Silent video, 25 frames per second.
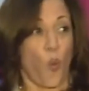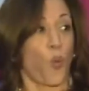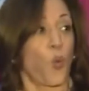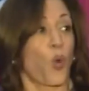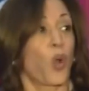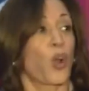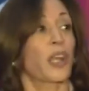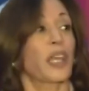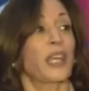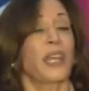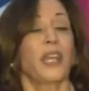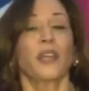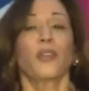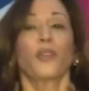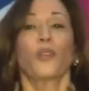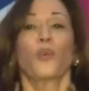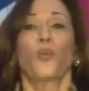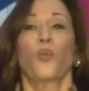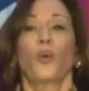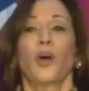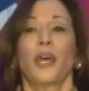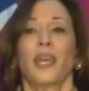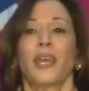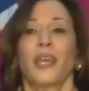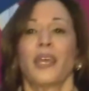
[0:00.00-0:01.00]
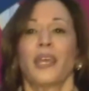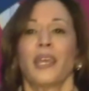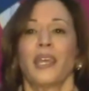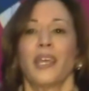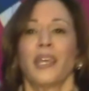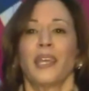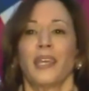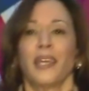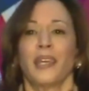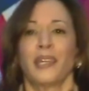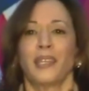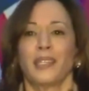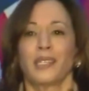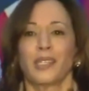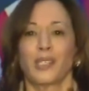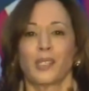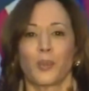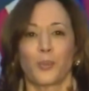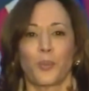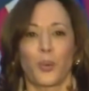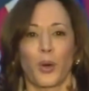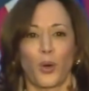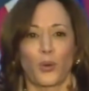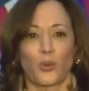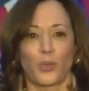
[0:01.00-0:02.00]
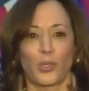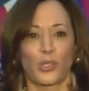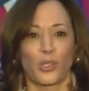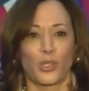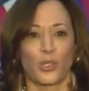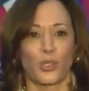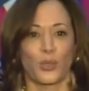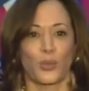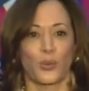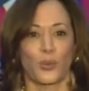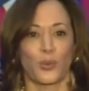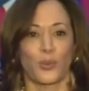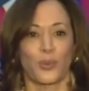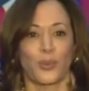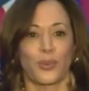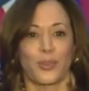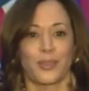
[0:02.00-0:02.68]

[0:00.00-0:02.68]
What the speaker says: working the way it is supposed to.